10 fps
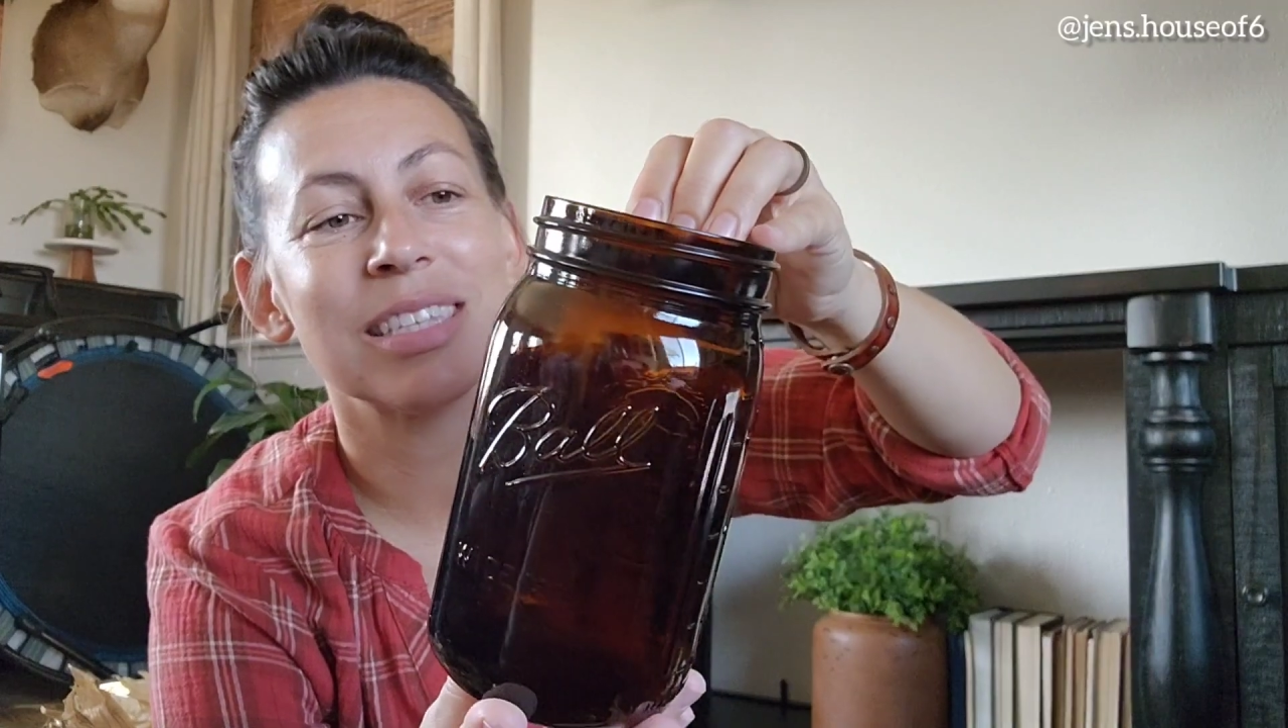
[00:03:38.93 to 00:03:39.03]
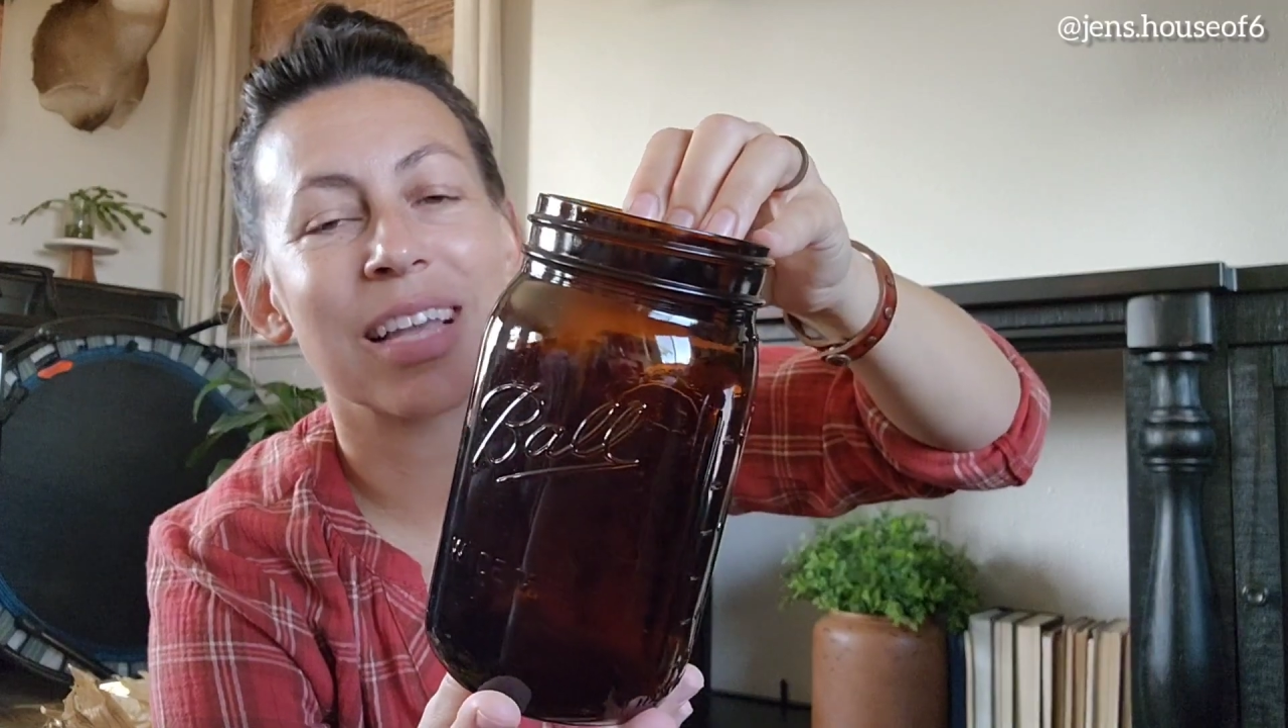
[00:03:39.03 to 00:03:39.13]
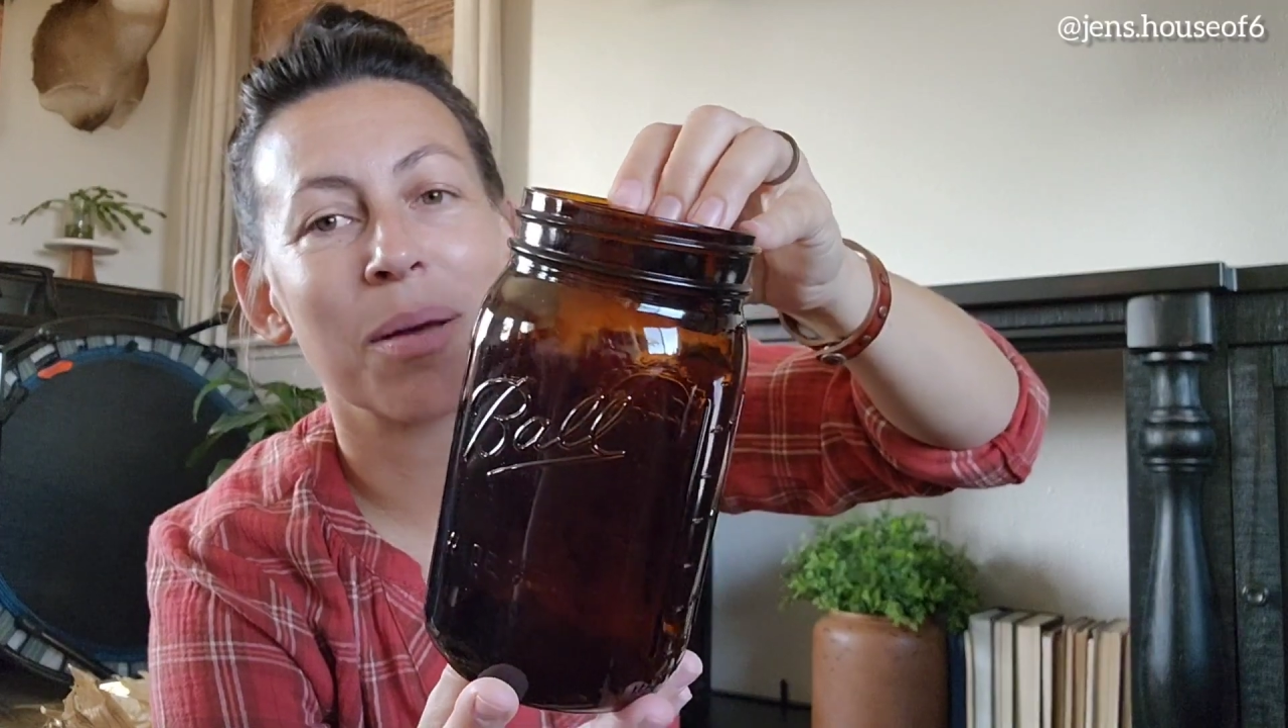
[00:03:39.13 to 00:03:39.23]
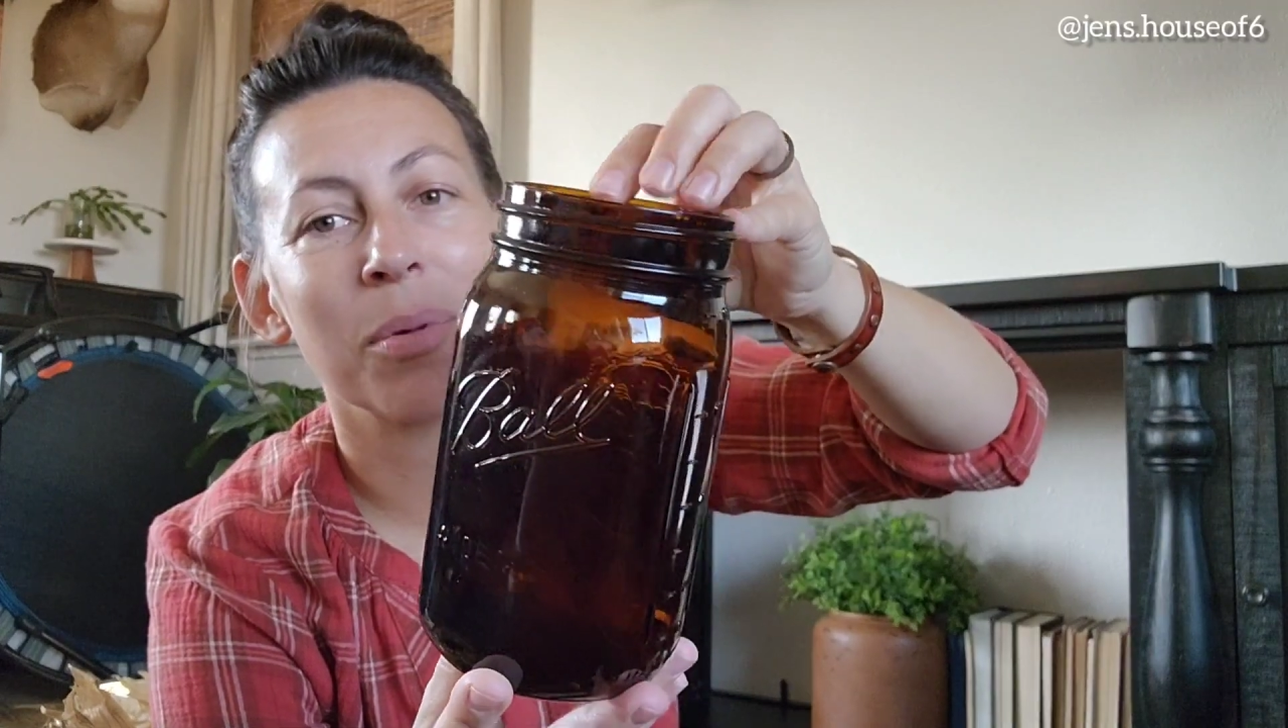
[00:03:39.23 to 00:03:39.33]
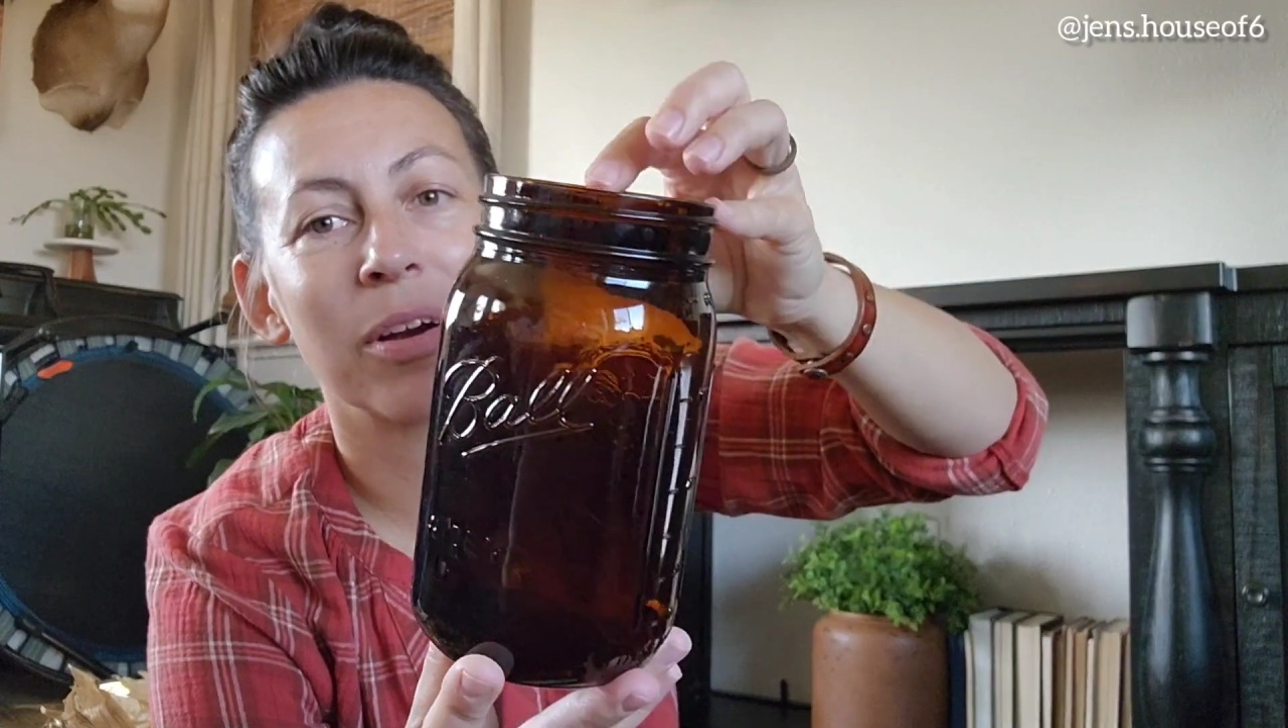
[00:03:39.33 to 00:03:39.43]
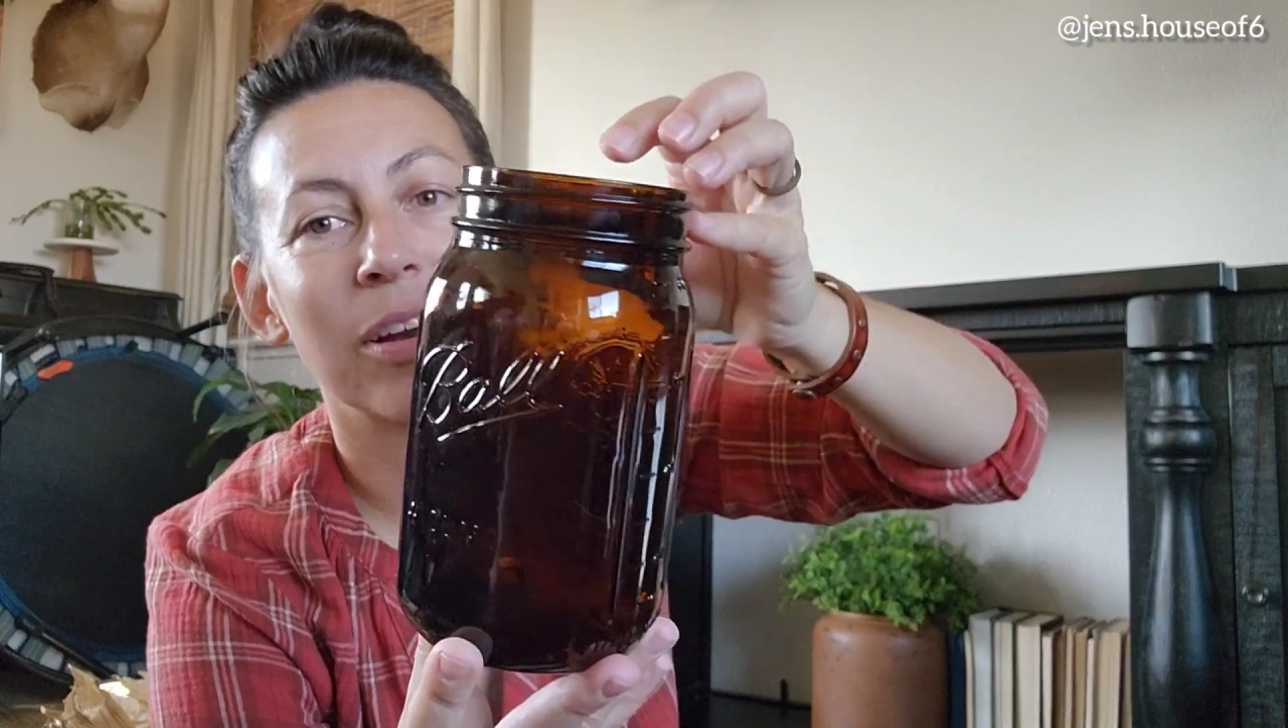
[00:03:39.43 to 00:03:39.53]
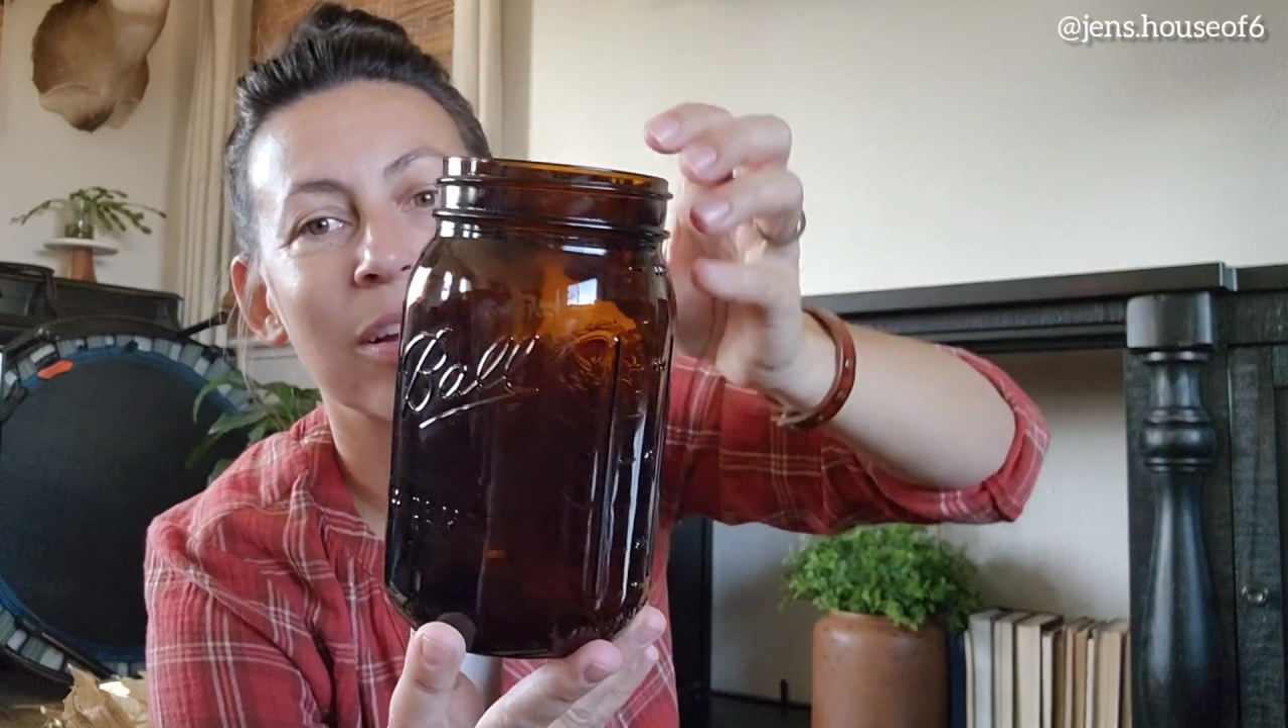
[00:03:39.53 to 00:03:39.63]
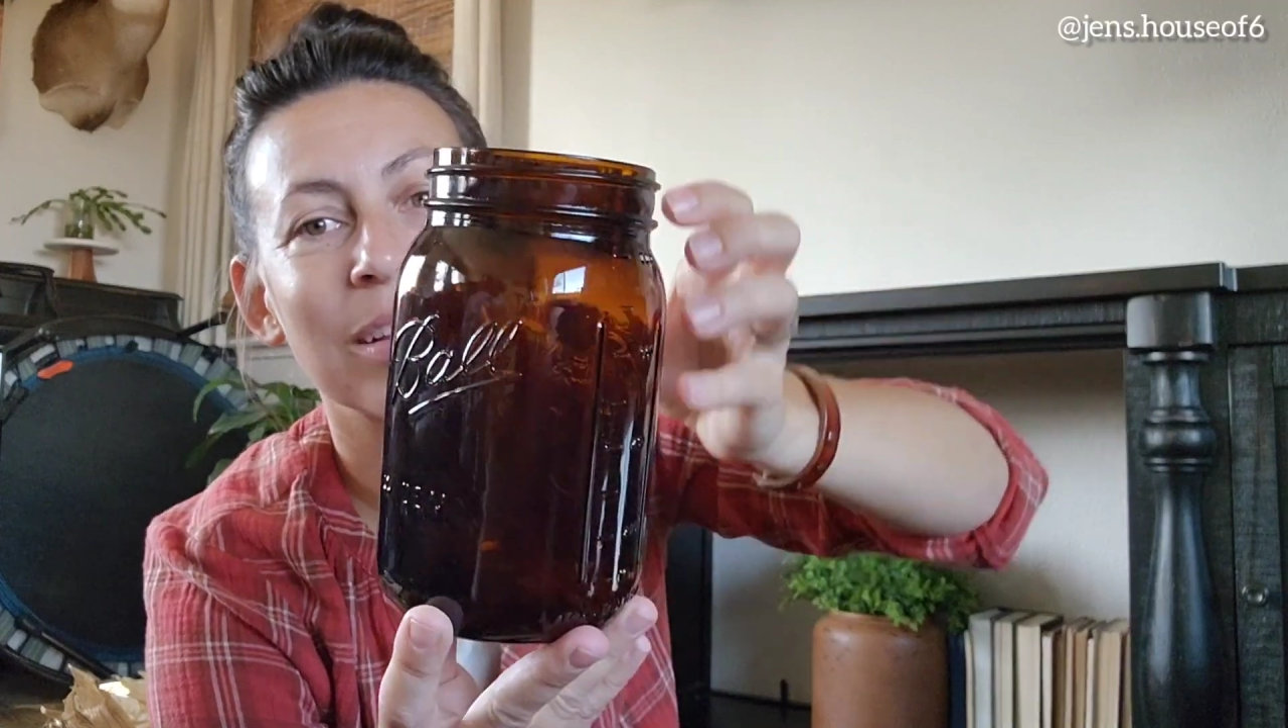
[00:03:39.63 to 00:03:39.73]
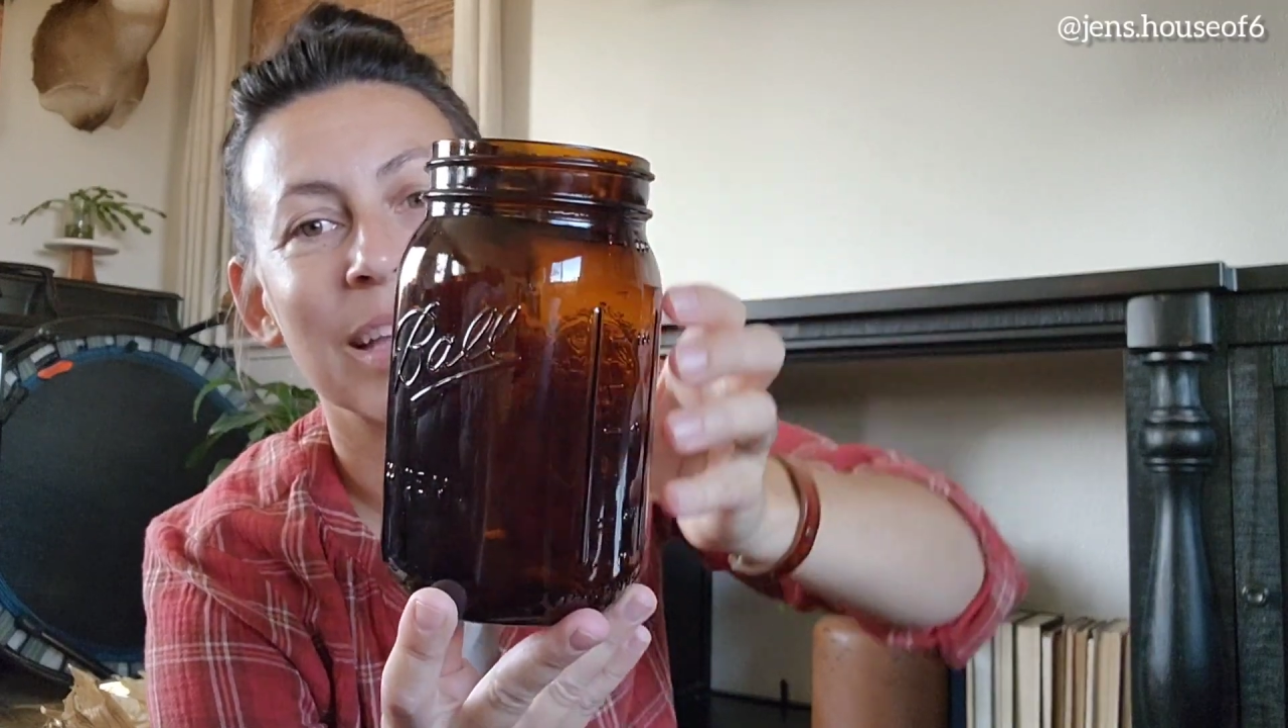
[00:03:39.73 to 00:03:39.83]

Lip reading: summer.